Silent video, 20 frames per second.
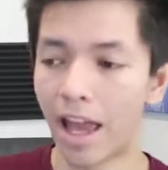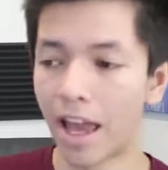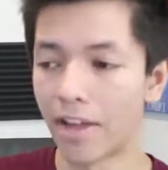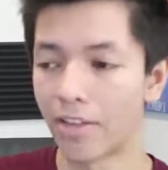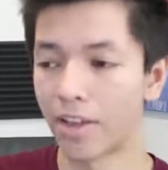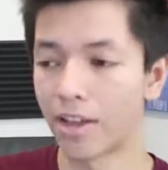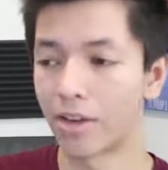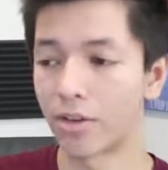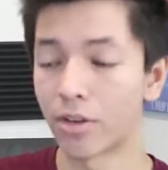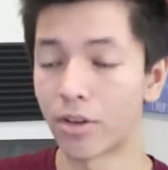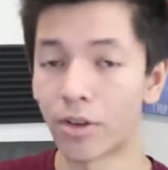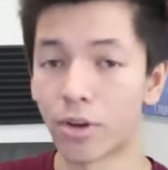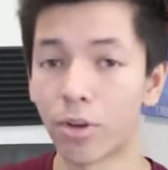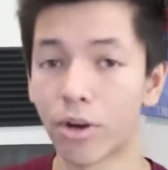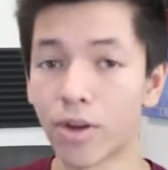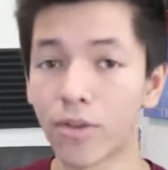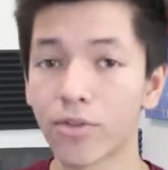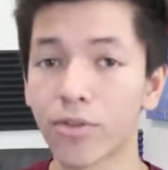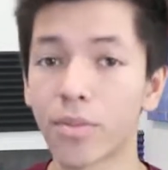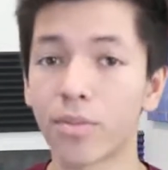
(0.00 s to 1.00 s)
And then
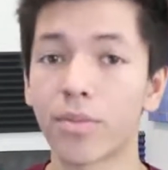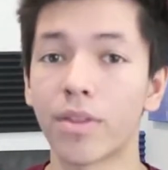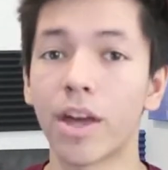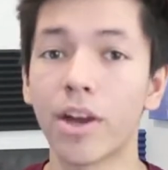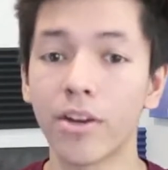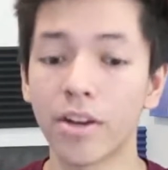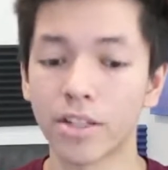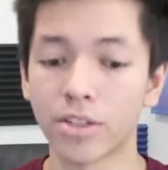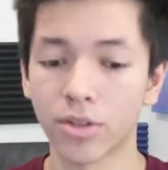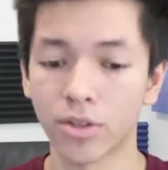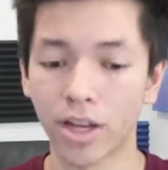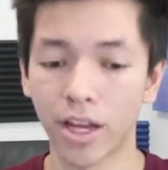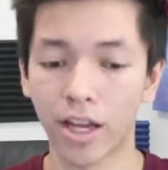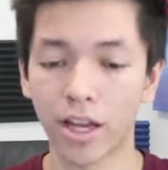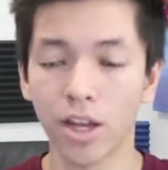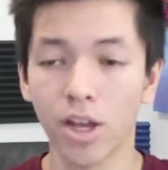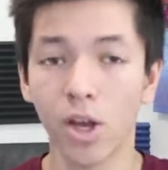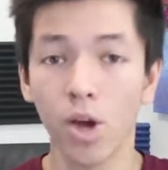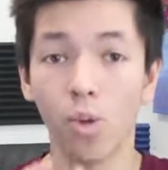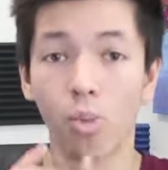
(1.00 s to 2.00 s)
going from there, it's
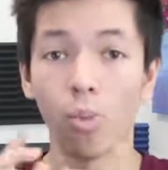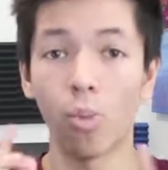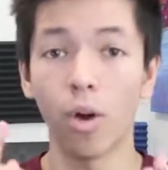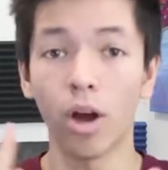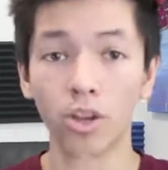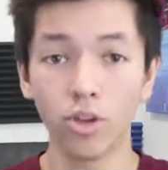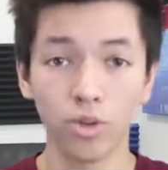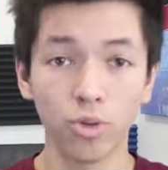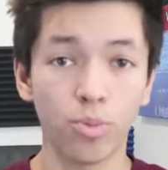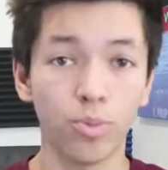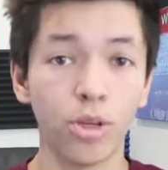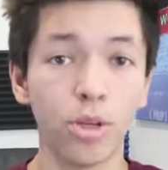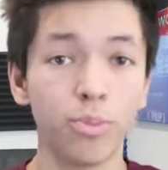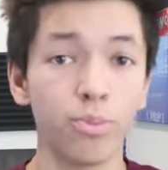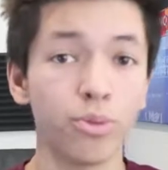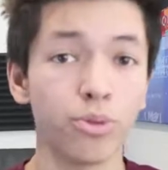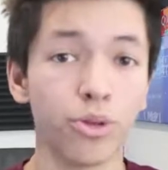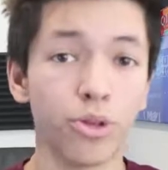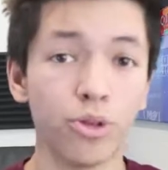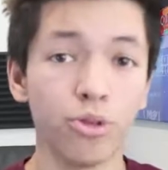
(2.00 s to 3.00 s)
okay, what do
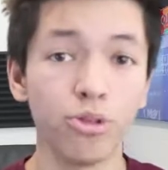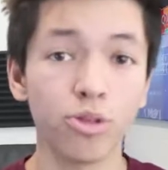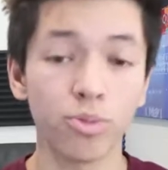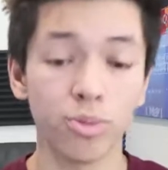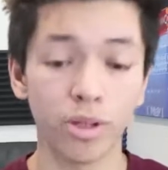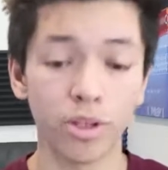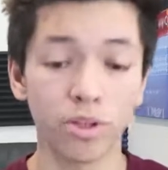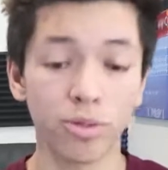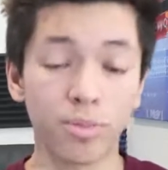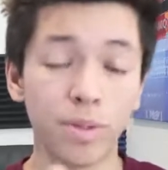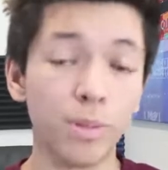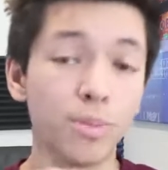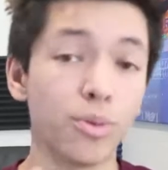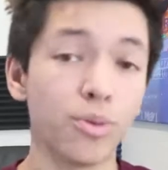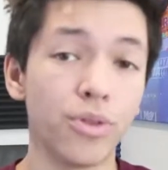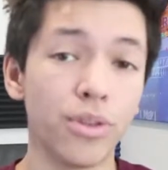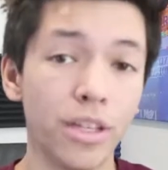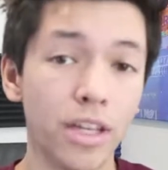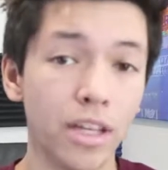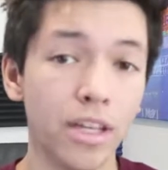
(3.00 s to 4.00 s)
people use? What do
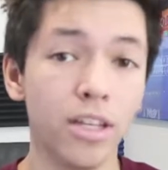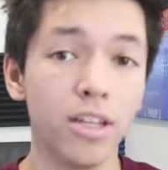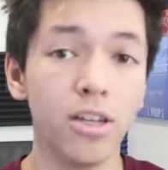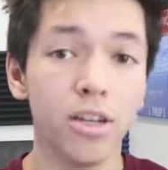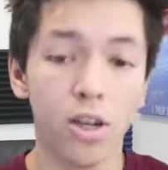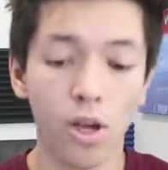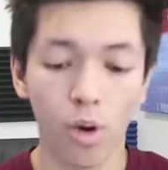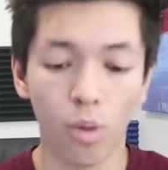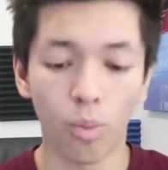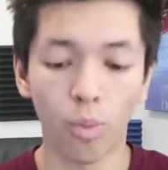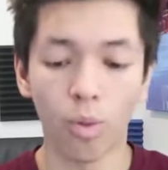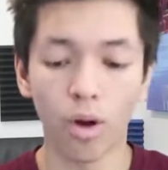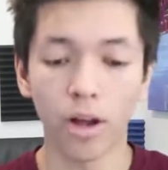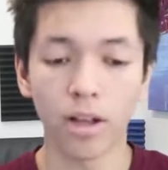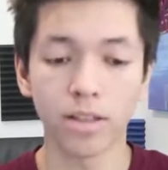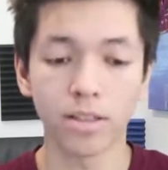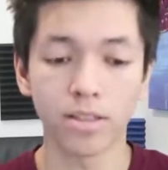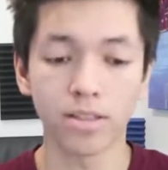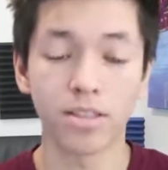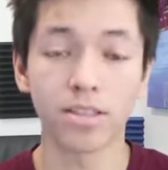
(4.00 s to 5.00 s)
people need?
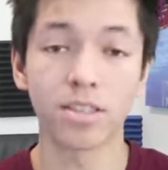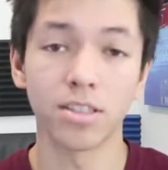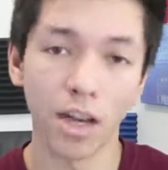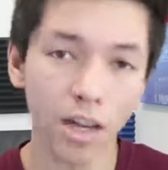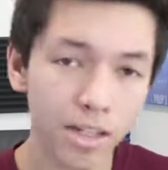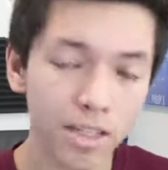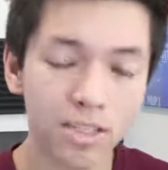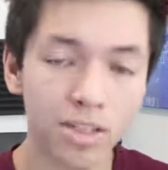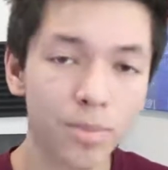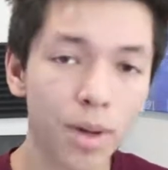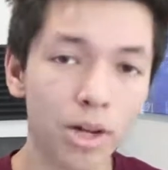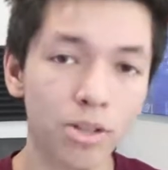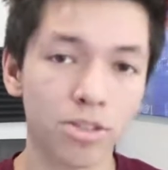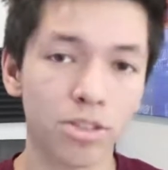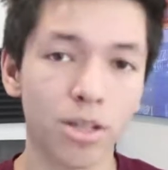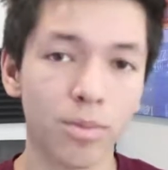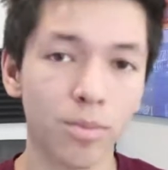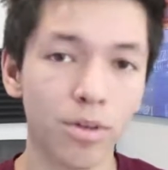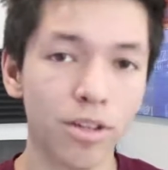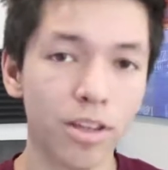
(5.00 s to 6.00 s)
What sucks about
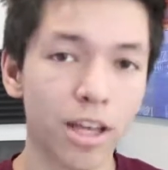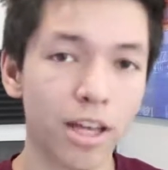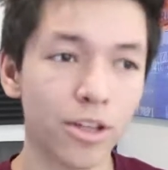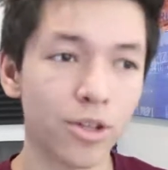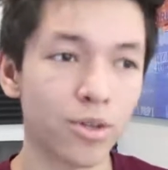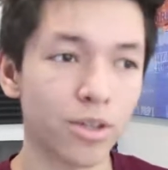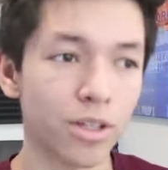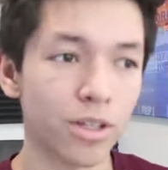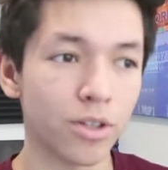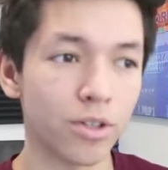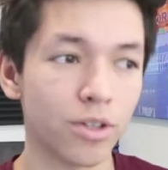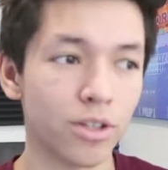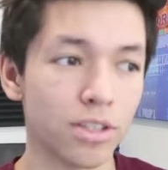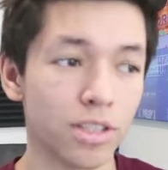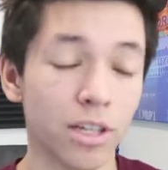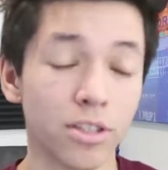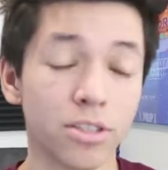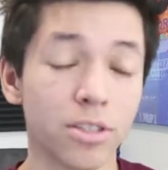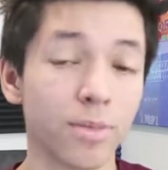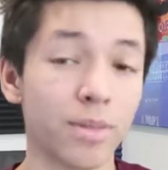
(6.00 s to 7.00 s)
summer that you can
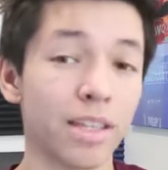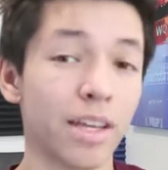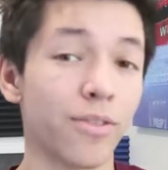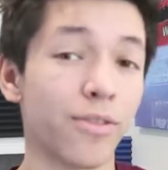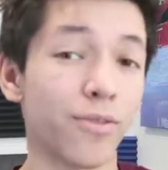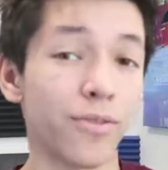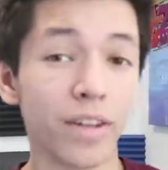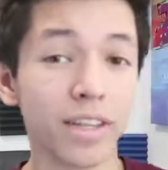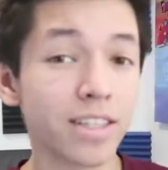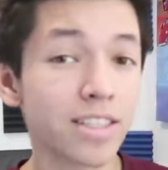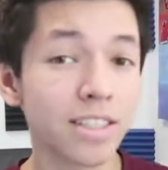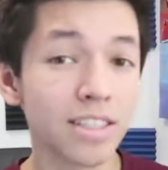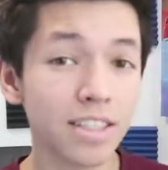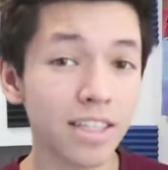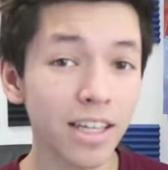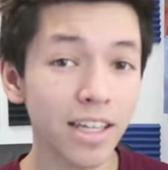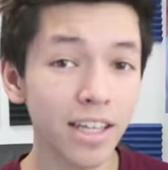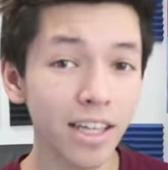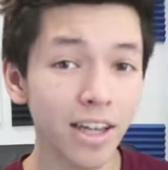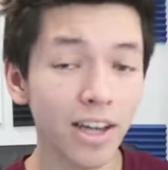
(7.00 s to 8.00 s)
sell something that fixes
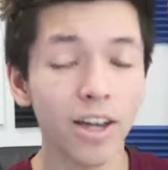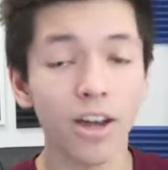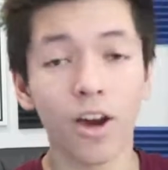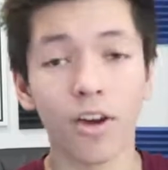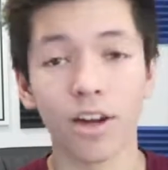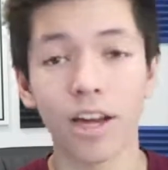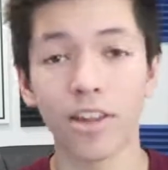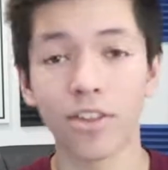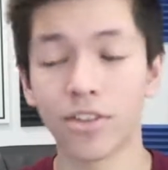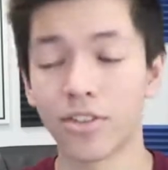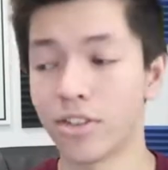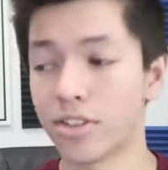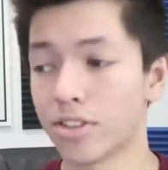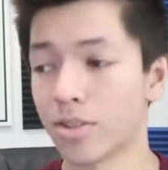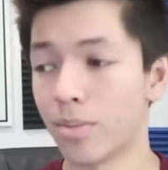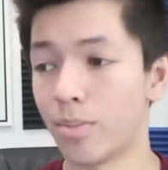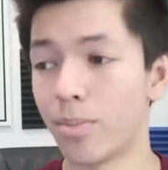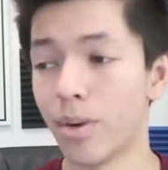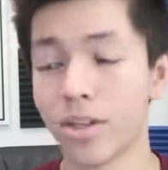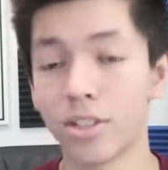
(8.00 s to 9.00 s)
it? Okay,
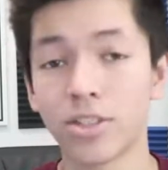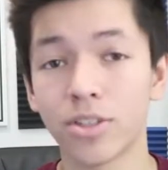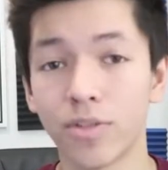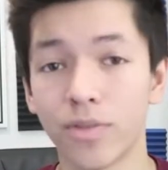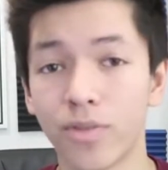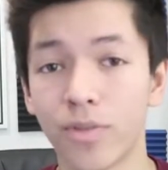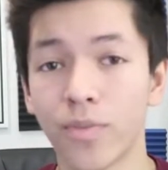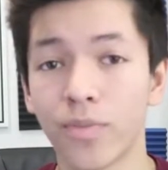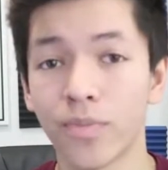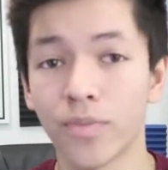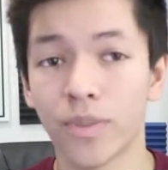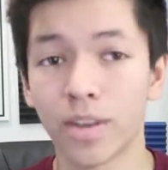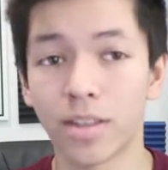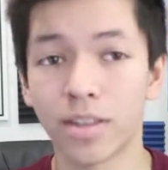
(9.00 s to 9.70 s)
there's a bunch of